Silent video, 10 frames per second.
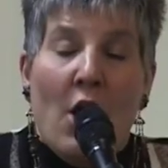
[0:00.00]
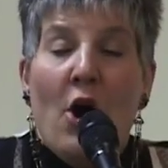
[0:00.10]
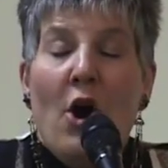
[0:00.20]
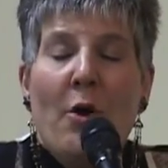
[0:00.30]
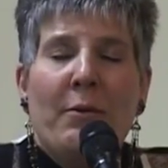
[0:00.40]

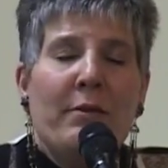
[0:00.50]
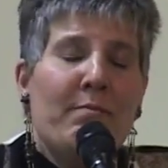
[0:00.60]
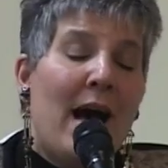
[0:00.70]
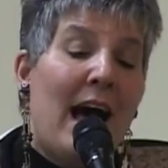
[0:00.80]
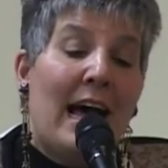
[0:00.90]
Open
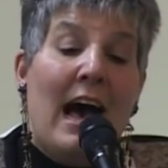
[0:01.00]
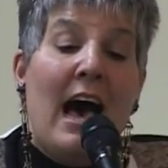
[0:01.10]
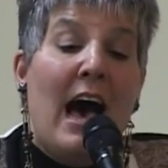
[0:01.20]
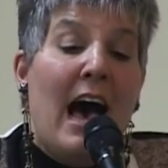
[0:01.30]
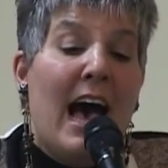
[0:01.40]

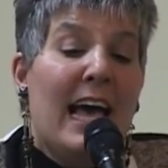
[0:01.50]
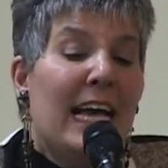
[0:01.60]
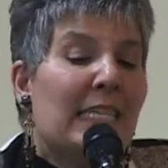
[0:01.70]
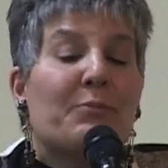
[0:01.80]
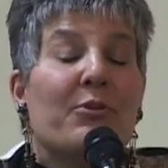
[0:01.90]
my
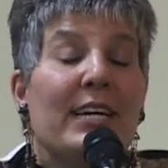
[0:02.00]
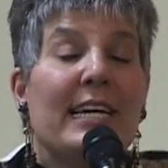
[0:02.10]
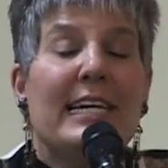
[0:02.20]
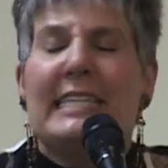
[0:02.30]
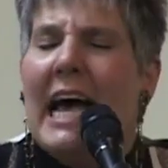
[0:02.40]
eyes,
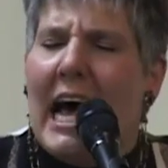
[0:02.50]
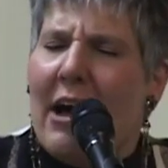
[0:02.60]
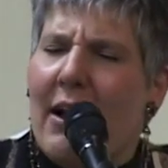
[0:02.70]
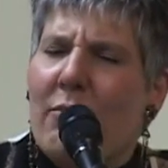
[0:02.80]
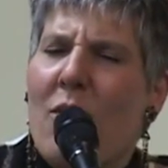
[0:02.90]
breeze,
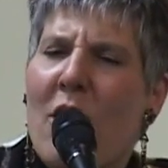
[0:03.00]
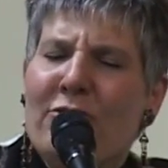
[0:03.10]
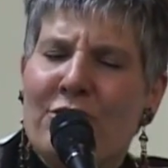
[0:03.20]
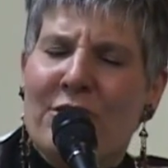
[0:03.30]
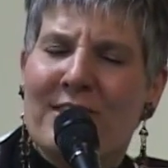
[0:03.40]
I
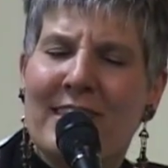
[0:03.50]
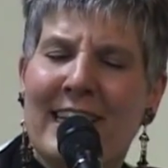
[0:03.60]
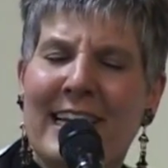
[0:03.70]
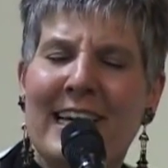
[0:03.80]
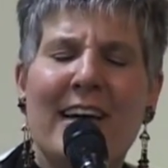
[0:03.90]
want to
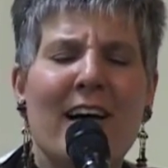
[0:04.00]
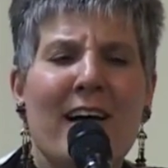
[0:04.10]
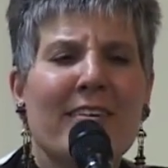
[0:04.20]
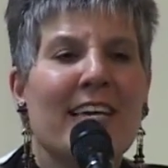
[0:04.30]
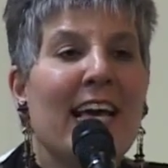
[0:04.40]
see
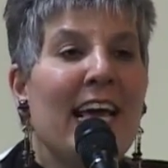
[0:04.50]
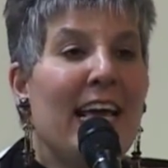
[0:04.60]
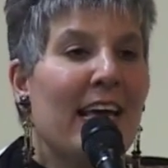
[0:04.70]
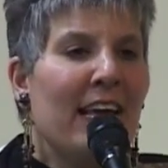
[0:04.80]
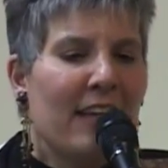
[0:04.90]
again.